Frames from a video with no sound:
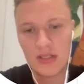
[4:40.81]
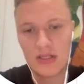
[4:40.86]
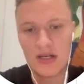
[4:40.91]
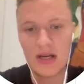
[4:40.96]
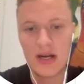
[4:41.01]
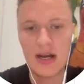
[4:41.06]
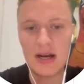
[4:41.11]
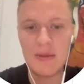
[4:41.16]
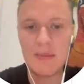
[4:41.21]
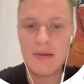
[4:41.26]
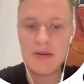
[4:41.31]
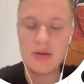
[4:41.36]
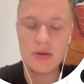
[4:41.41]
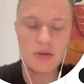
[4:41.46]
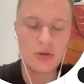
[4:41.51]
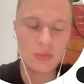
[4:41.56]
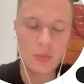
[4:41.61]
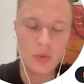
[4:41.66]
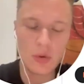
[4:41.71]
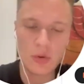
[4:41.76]
And you
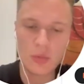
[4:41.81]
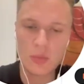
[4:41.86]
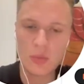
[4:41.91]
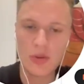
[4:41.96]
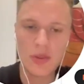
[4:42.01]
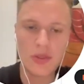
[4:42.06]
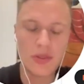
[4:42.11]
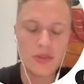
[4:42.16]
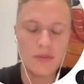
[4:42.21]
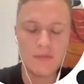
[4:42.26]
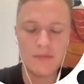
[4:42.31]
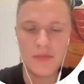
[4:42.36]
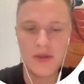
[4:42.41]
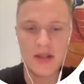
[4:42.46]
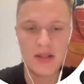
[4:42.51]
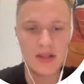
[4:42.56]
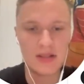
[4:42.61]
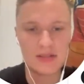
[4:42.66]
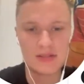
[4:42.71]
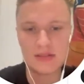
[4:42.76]
can work with, there
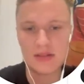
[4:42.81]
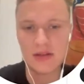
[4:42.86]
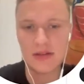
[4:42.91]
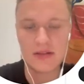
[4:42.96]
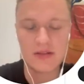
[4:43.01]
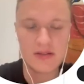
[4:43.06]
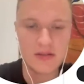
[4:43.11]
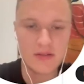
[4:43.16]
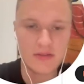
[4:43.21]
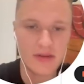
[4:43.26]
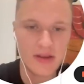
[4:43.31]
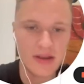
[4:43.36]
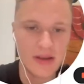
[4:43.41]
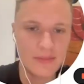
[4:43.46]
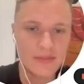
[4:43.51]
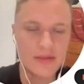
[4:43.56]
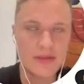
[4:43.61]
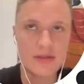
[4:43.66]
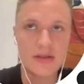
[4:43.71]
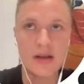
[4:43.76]
are like dozens of
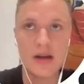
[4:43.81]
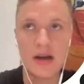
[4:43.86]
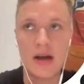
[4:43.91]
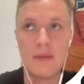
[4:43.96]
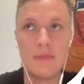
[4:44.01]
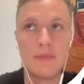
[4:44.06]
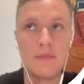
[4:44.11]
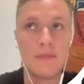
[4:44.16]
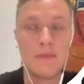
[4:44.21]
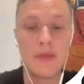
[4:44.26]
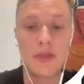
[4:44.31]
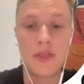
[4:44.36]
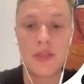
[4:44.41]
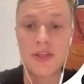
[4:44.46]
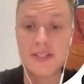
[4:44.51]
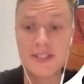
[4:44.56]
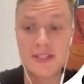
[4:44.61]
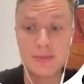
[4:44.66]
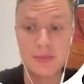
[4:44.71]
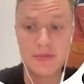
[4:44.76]
apps. I
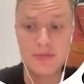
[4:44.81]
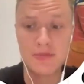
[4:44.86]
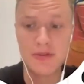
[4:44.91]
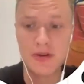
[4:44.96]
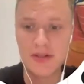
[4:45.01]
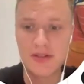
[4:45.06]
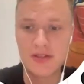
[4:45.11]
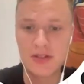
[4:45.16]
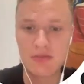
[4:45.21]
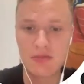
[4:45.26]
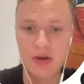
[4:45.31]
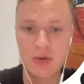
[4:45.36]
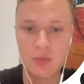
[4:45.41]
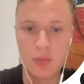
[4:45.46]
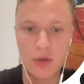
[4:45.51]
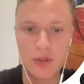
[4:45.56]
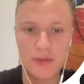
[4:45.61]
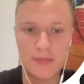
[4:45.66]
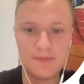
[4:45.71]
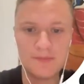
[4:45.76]
think Zipify is a great
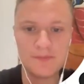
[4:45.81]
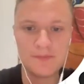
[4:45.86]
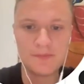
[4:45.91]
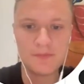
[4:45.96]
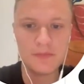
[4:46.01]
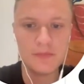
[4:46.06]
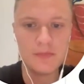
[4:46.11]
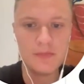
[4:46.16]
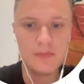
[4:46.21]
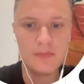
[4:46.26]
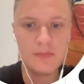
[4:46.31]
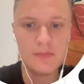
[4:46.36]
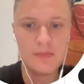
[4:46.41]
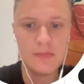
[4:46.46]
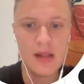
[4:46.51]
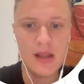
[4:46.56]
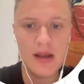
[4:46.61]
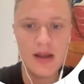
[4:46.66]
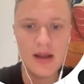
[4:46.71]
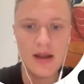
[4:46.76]
one.
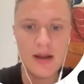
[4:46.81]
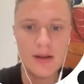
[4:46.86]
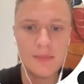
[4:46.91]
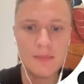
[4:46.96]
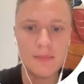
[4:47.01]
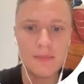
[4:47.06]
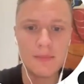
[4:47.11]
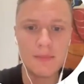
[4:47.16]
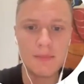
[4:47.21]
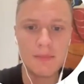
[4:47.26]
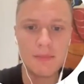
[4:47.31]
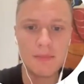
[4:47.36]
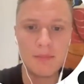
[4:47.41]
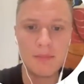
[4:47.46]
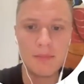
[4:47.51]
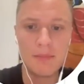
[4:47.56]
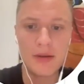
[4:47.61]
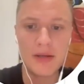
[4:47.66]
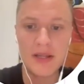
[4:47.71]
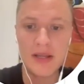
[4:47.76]

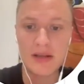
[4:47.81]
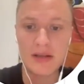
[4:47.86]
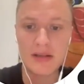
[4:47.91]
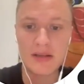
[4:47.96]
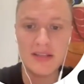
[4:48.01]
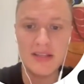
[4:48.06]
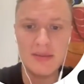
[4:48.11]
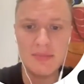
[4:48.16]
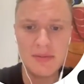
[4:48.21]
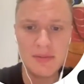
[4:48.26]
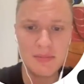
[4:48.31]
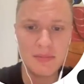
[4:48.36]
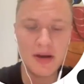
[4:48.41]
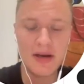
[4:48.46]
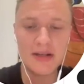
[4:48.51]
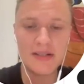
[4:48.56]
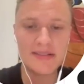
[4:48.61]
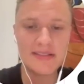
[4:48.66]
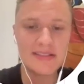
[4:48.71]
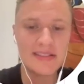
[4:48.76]
But yeah, keep in
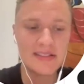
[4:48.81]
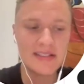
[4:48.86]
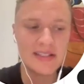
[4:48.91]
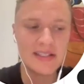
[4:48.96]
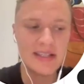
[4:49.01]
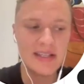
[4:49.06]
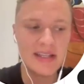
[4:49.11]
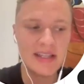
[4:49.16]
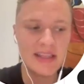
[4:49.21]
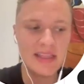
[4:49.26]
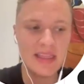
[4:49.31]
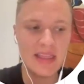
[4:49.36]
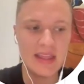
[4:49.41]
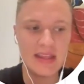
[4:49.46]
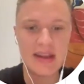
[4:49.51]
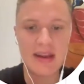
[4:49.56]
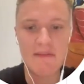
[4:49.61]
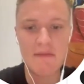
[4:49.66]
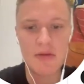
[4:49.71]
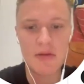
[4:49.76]
mind that
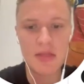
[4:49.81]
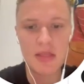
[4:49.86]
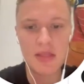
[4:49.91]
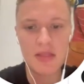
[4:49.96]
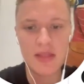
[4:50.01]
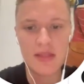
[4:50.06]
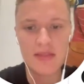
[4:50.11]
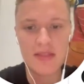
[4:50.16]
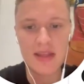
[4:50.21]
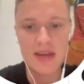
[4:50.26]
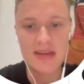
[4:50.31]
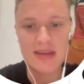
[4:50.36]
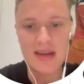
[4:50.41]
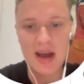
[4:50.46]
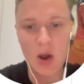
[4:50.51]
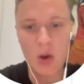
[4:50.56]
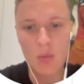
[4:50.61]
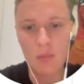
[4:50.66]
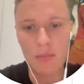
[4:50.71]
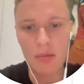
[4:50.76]
everything that they
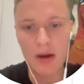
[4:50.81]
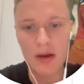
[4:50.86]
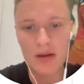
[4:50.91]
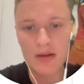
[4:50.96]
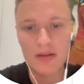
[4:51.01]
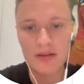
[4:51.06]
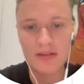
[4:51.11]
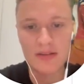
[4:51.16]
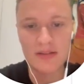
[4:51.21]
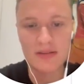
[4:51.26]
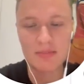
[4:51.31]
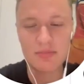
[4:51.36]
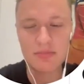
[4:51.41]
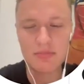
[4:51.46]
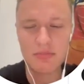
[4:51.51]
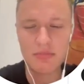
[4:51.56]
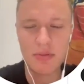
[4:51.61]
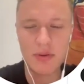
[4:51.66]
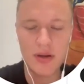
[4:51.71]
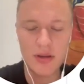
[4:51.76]
now buy is
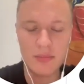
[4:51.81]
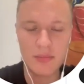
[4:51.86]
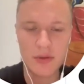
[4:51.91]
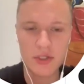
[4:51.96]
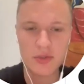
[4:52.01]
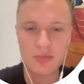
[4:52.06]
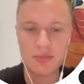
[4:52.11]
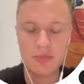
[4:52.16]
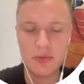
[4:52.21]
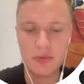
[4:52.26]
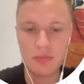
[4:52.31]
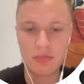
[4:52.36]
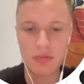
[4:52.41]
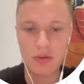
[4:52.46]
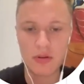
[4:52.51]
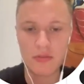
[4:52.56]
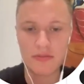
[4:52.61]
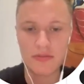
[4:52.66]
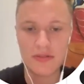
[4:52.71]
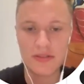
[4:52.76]
pretty much pure
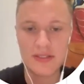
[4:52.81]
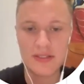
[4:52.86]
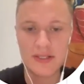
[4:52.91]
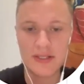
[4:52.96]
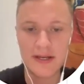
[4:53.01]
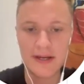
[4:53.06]
profit.